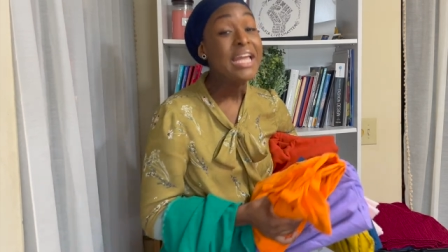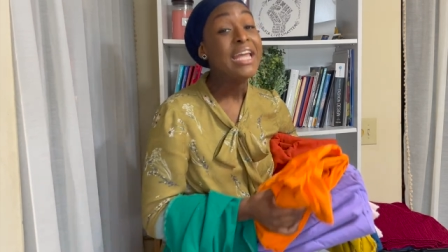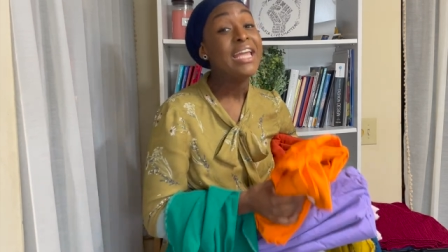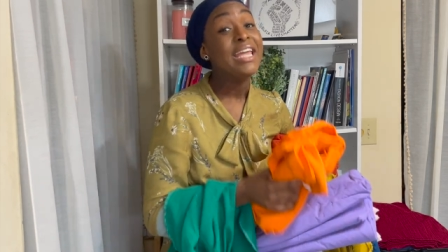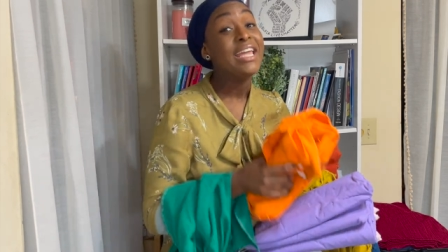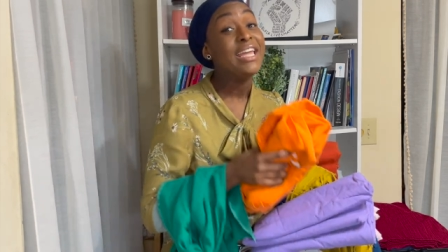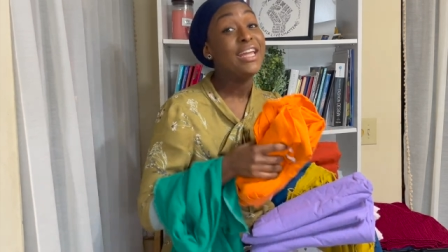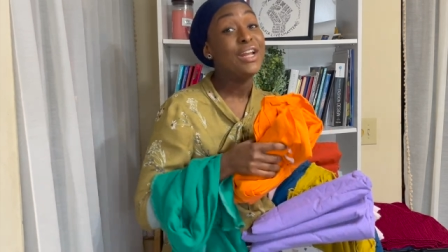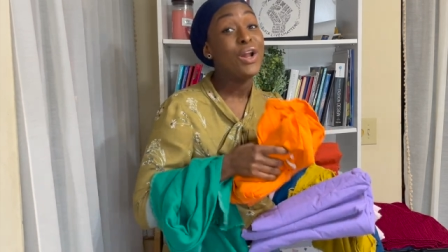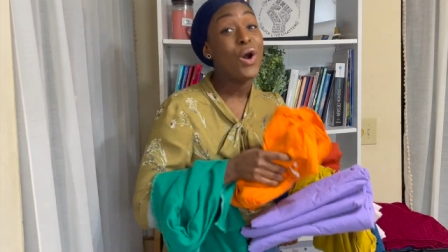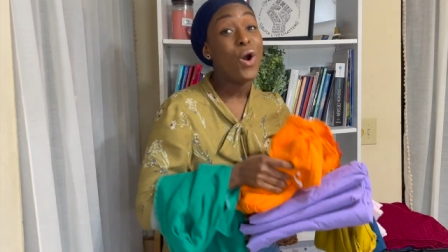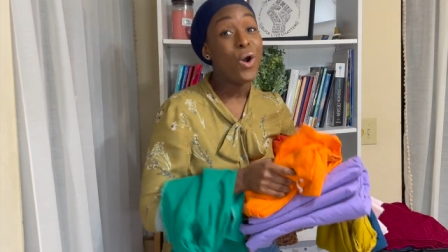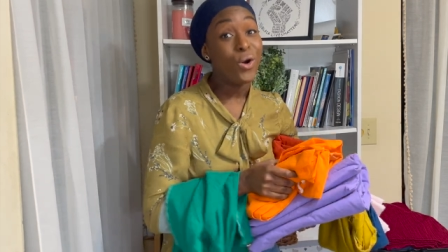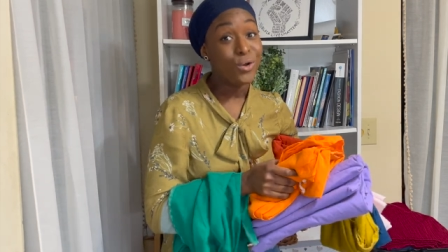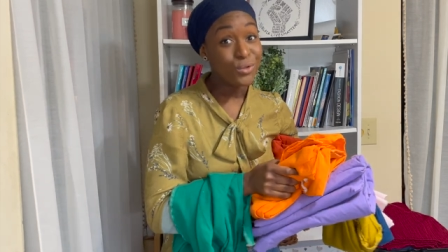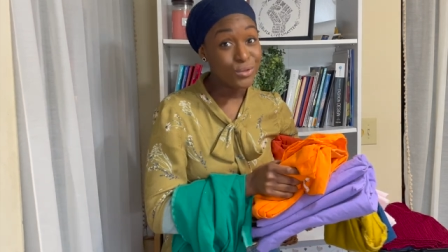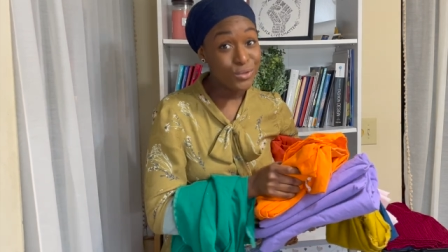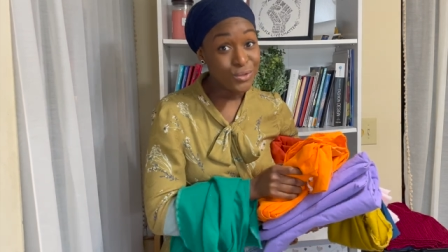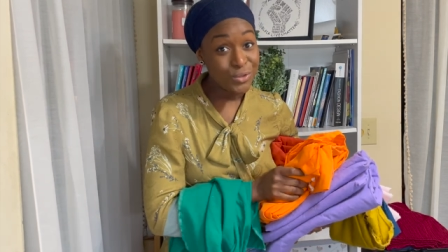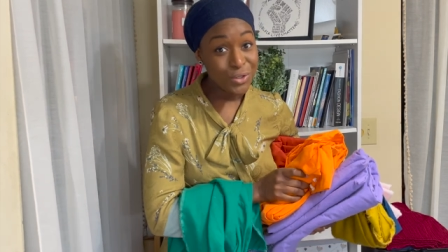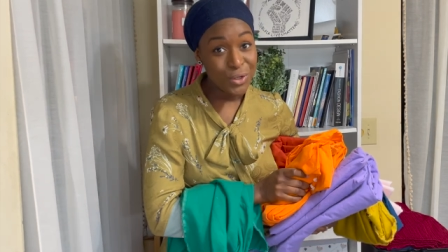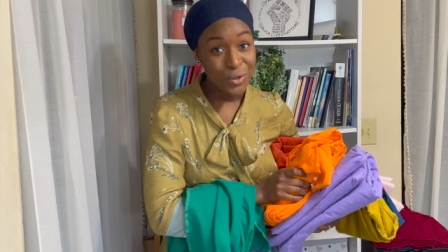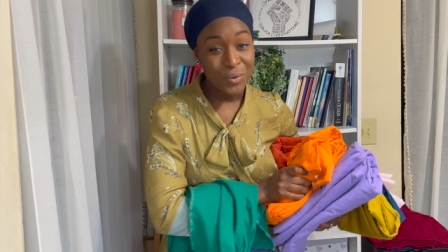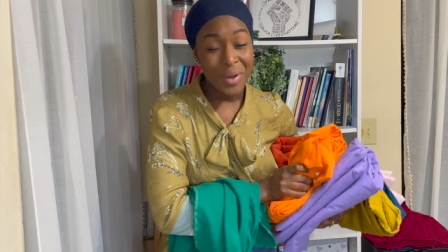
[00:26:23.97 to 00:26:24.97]
It
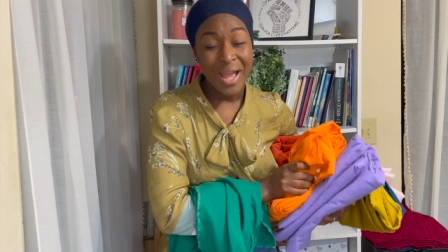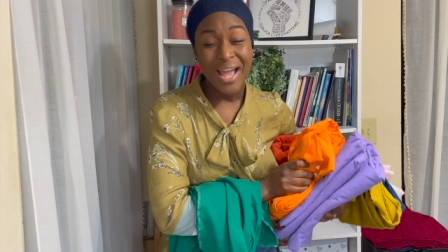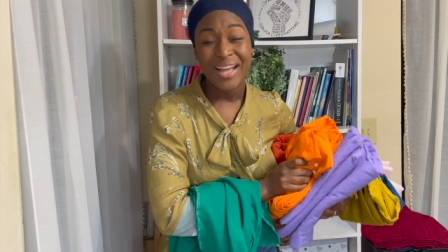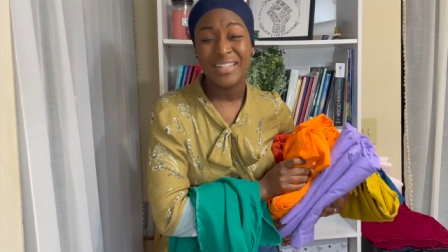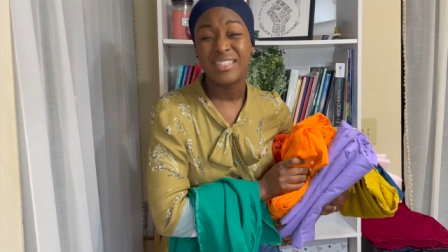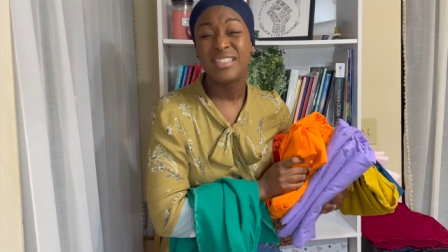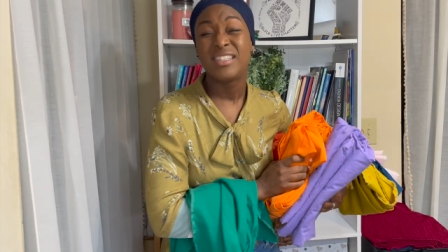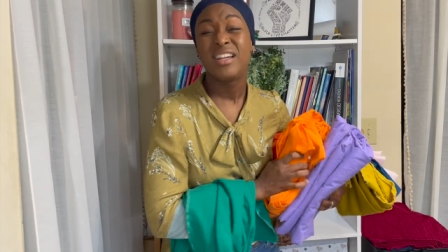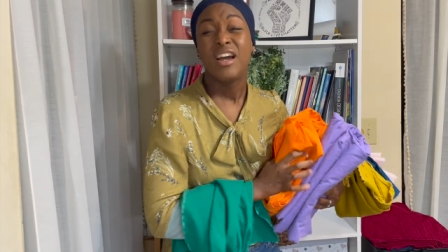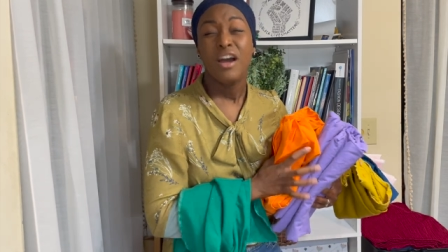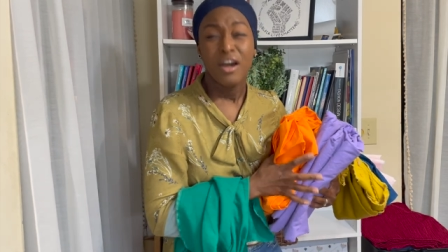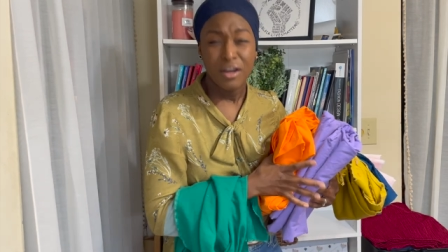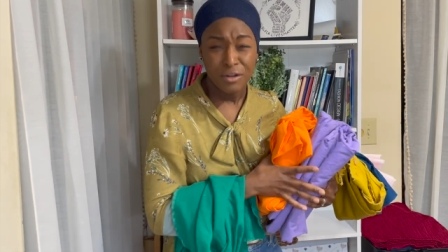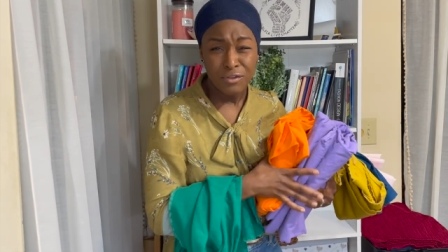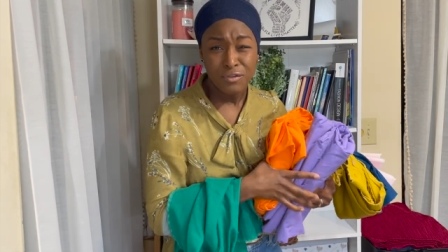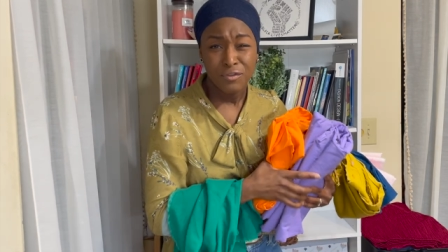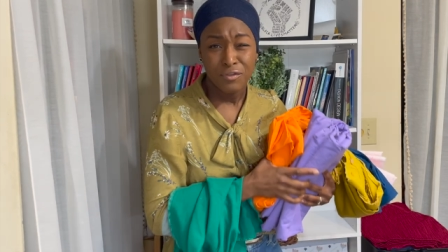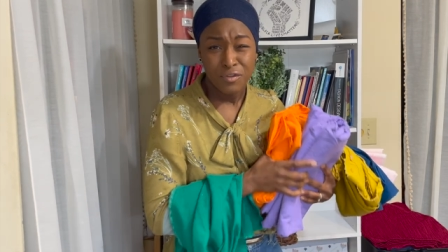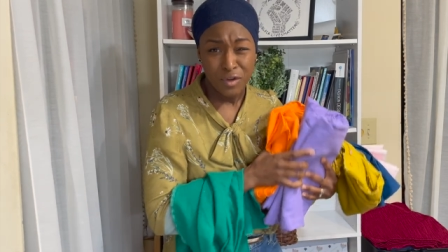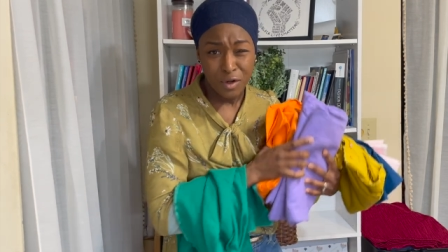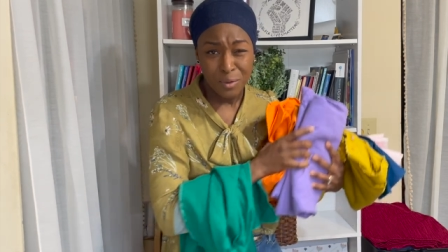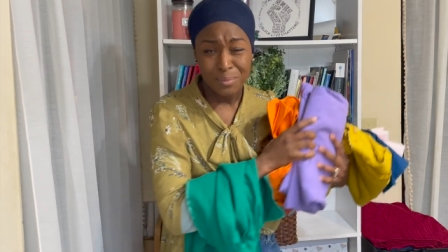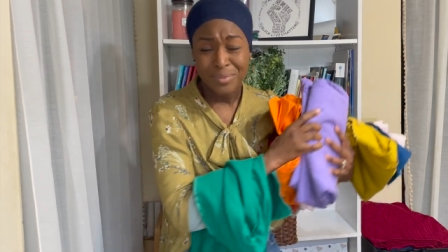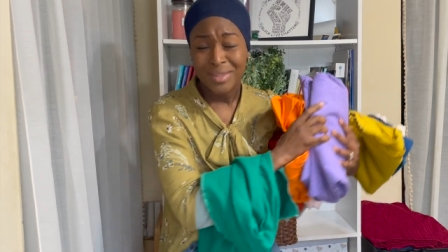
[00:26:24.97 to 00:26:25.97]
also has
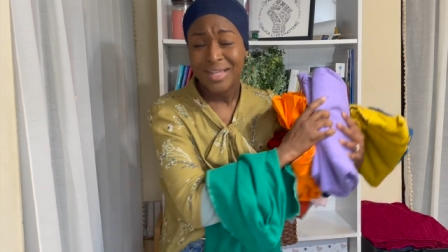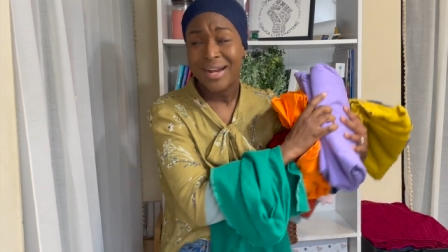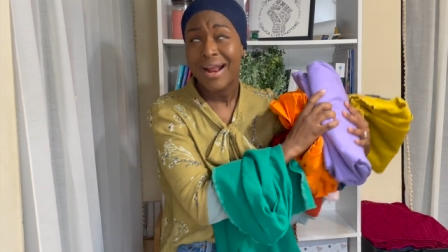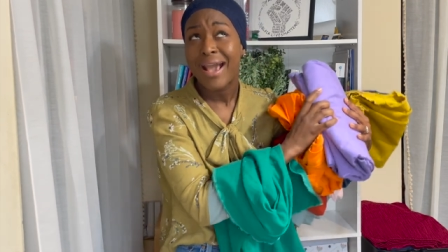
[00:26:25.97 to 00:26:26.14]
confirmed that